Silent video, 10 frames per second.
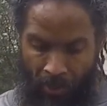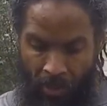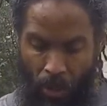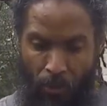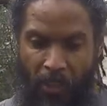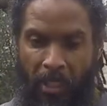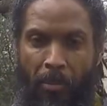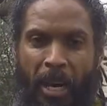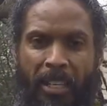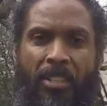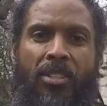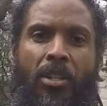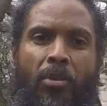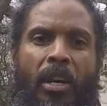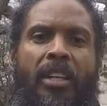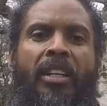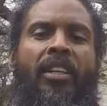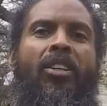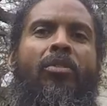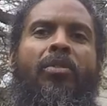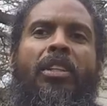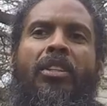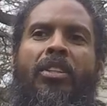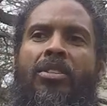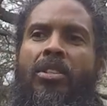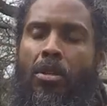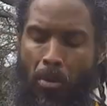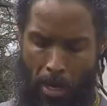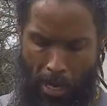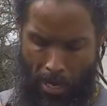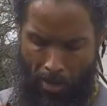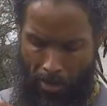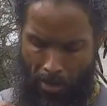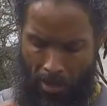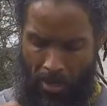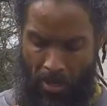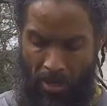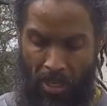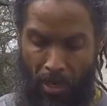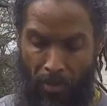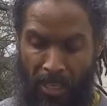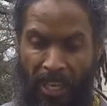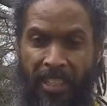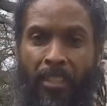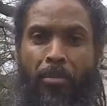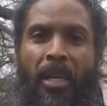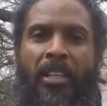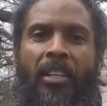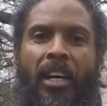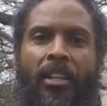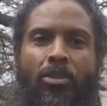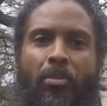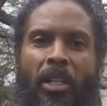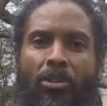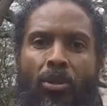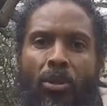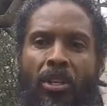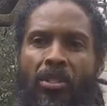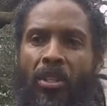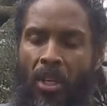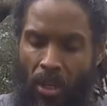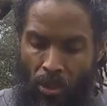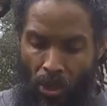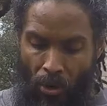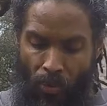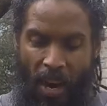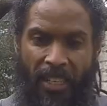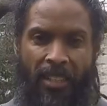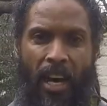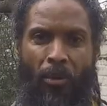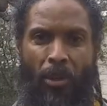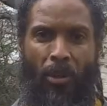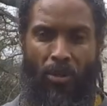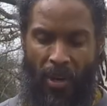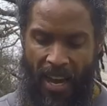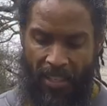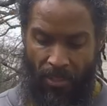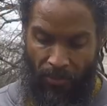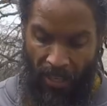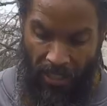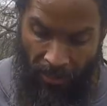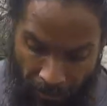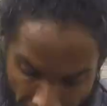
Hopefully the mic is still working and hopefully you can still hear me and I didn't make it too much noise. So right now, in order to activate it,